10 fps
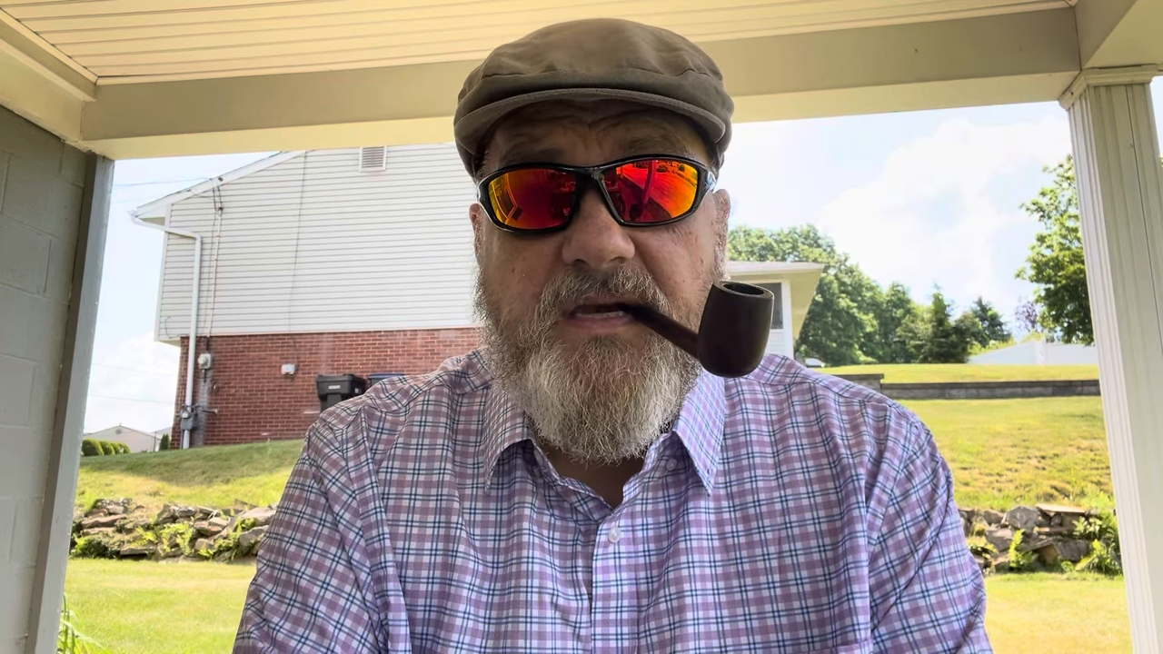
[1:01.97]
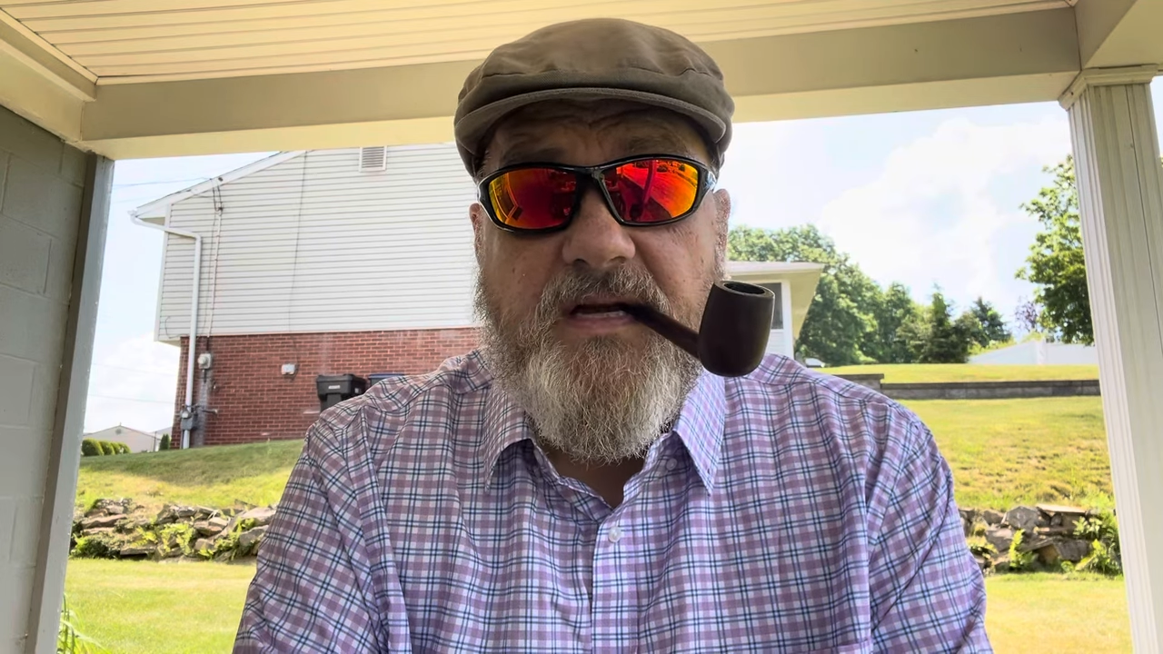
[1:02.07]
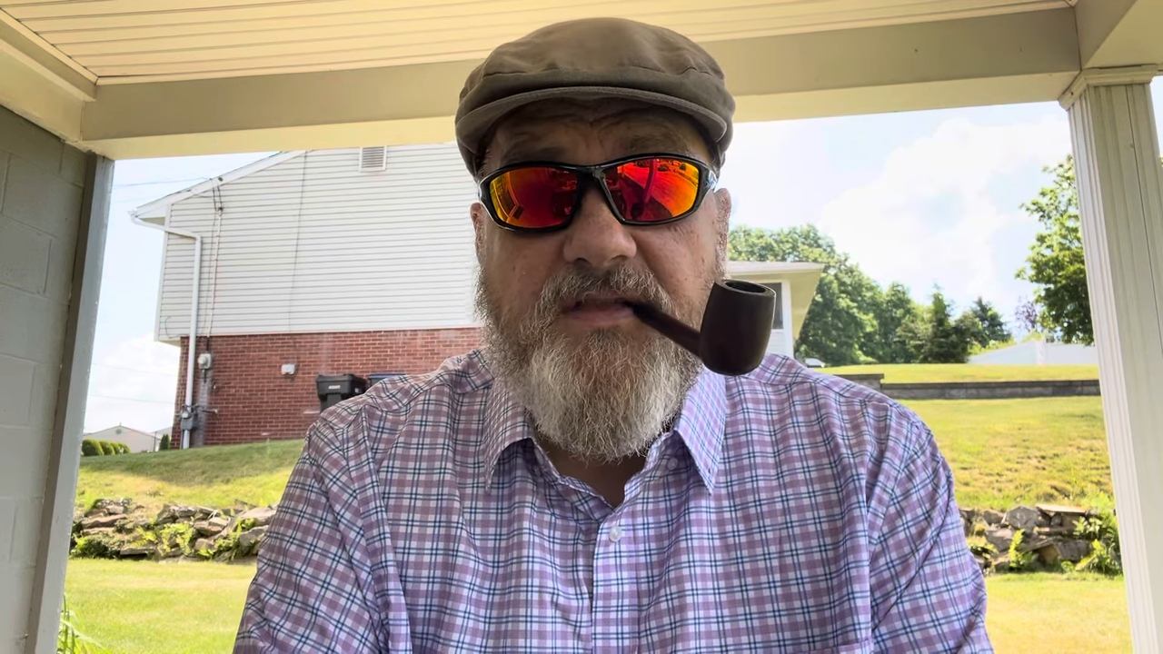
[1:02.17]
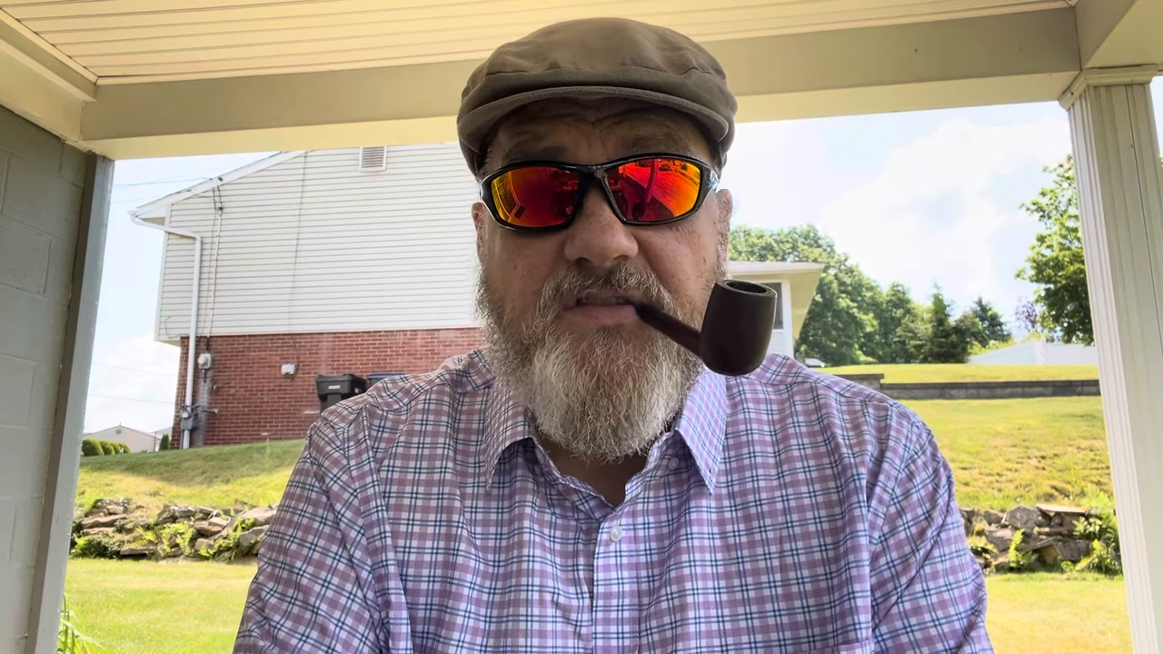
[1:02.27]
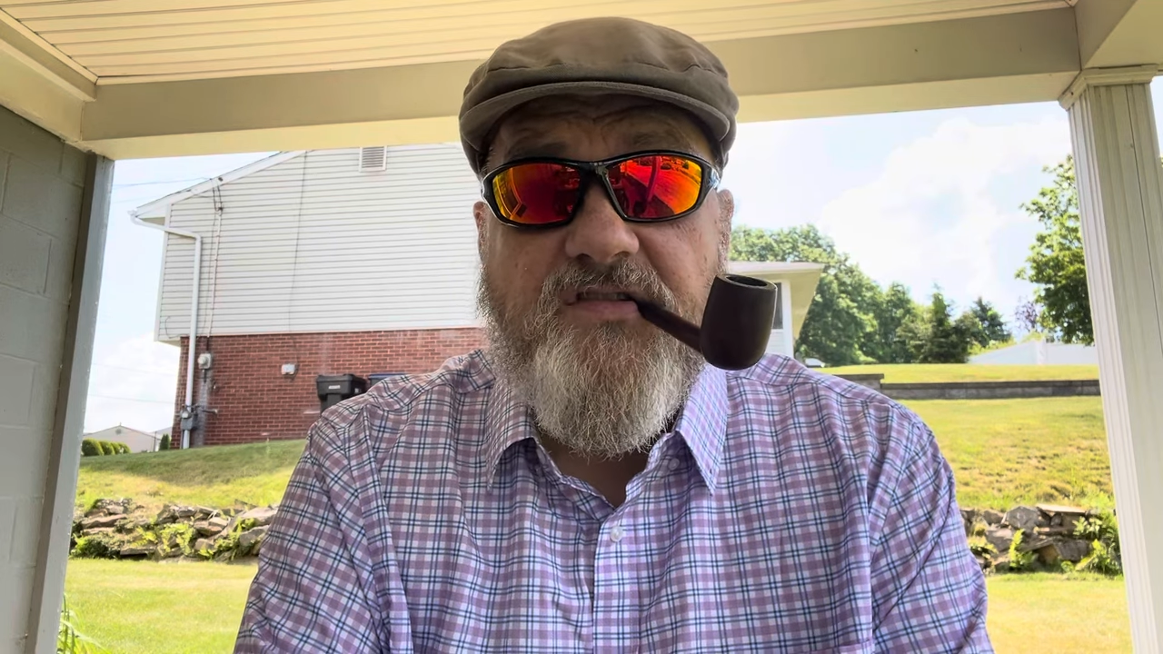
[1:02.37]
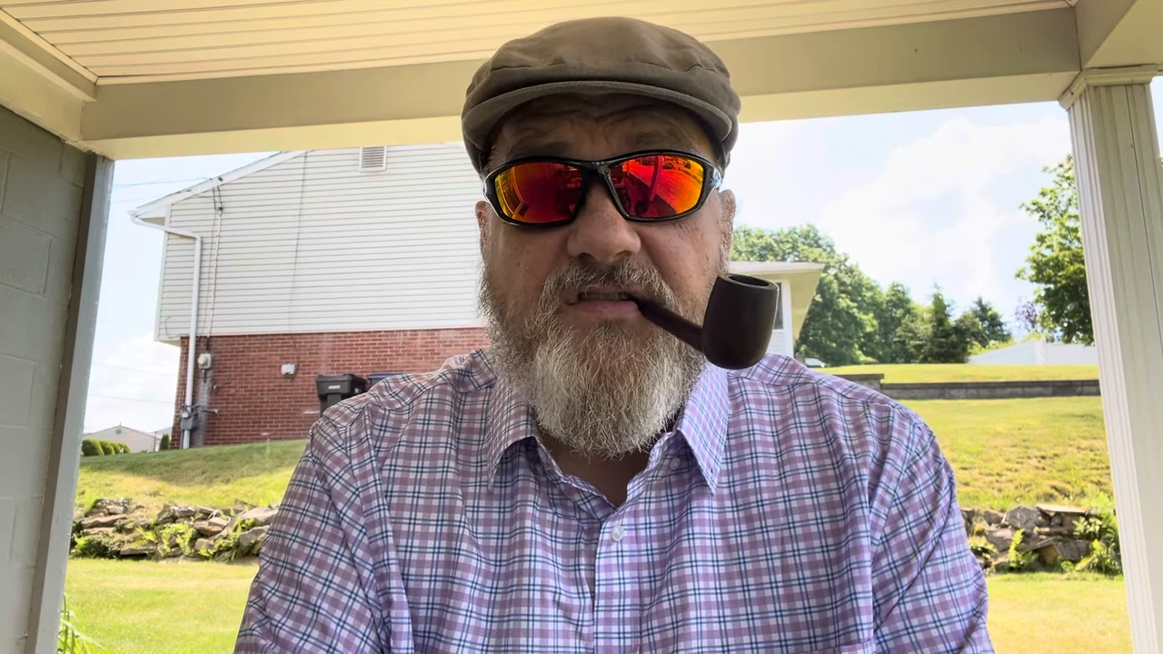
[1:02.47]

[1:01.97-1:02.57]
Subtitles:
this